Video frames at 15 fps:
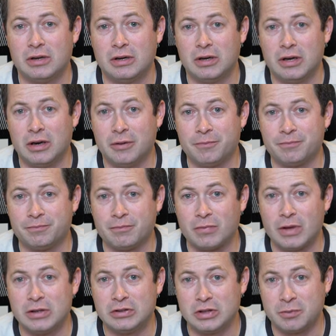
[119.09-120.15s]
um,
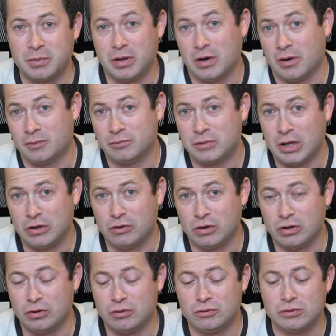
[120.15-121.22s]
Zigbee hub that you
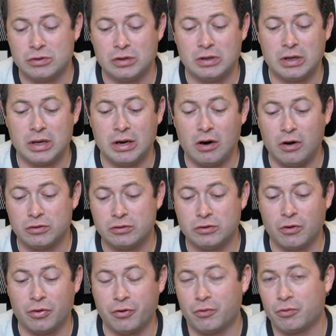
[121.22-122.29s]
can use.
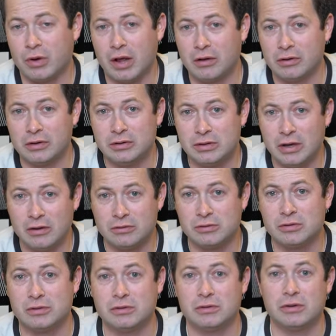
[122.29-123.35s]
Also, Third Reality
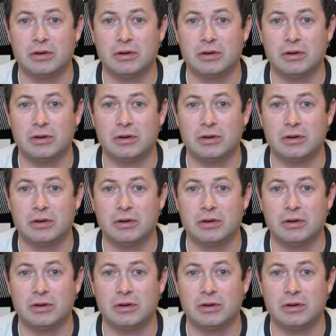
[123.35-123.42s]
sells